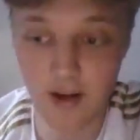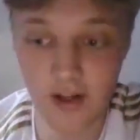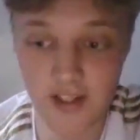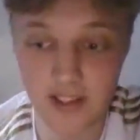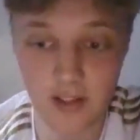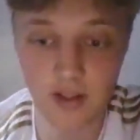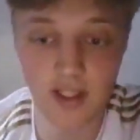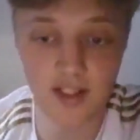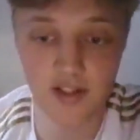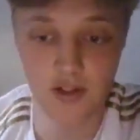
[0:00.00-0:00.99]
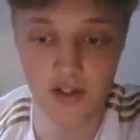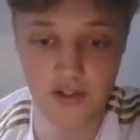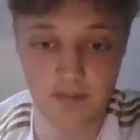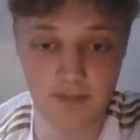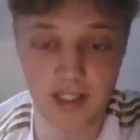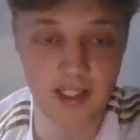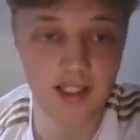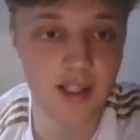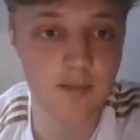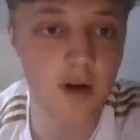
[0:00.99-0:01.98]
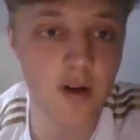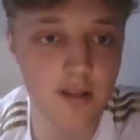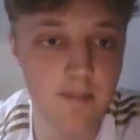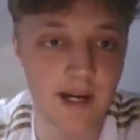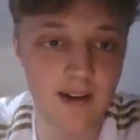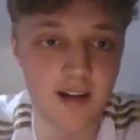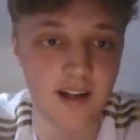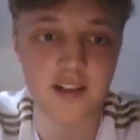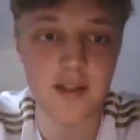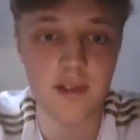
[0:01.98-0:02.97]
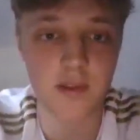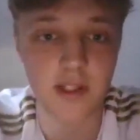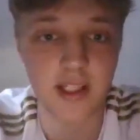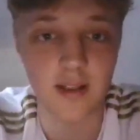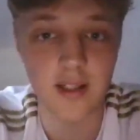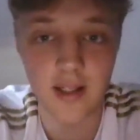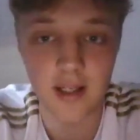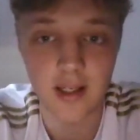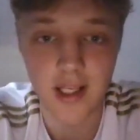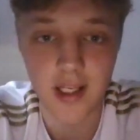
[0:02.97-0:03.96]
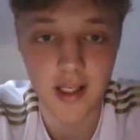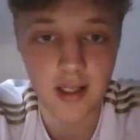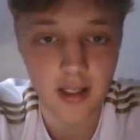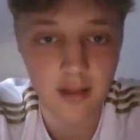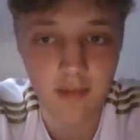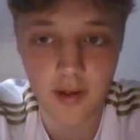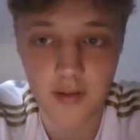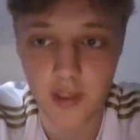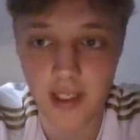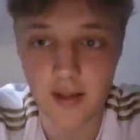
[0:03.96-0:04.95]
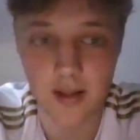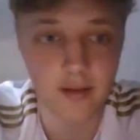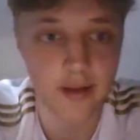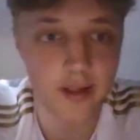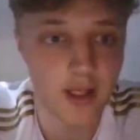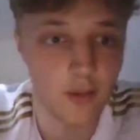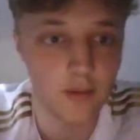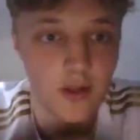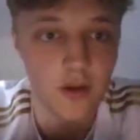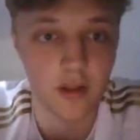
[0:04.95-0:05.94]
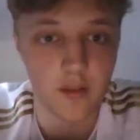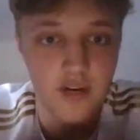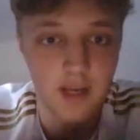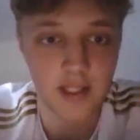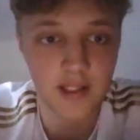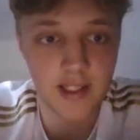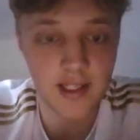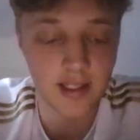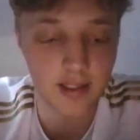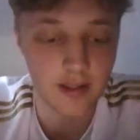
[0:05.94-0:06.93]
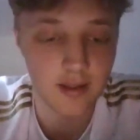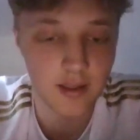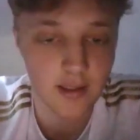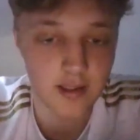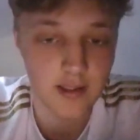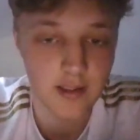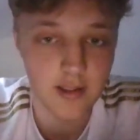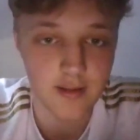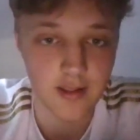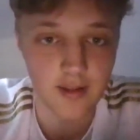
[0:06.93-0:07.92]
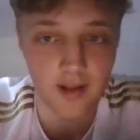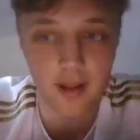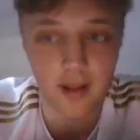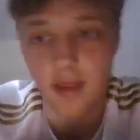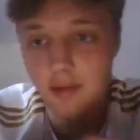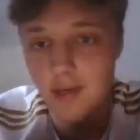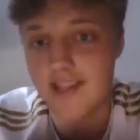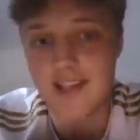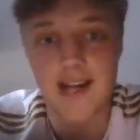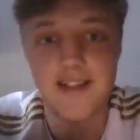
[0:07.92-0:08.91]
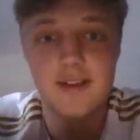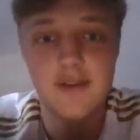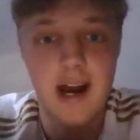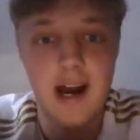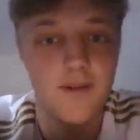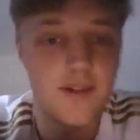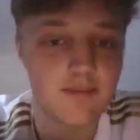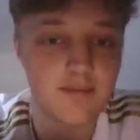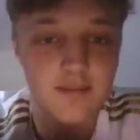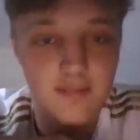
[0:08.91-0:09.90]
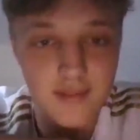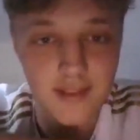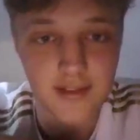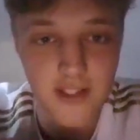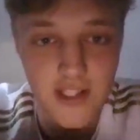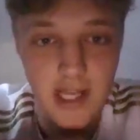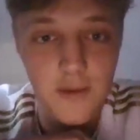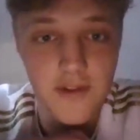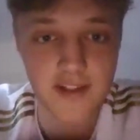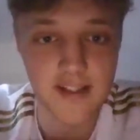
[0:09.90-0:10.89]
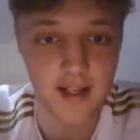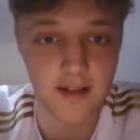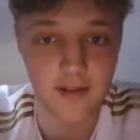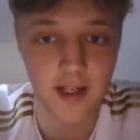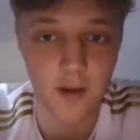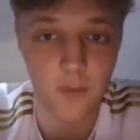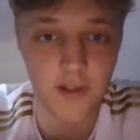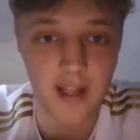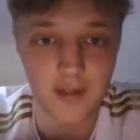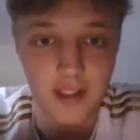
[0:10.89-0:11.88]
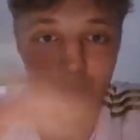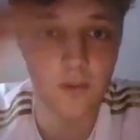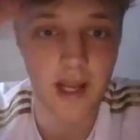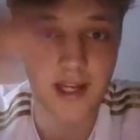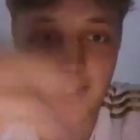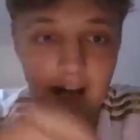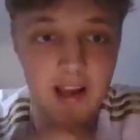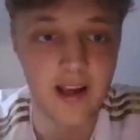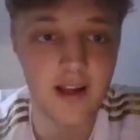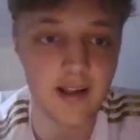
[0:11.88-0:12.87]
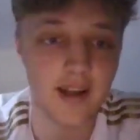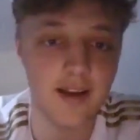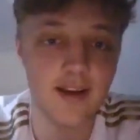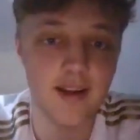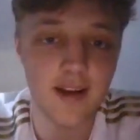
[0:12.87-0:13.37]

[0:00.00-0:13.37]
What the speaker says: honestly, Youngie is just he's broken the barrier, hasn't he, between the you know, the Northern Premier League and the three-sided ground shouts, and you know, we'll never go any higher, and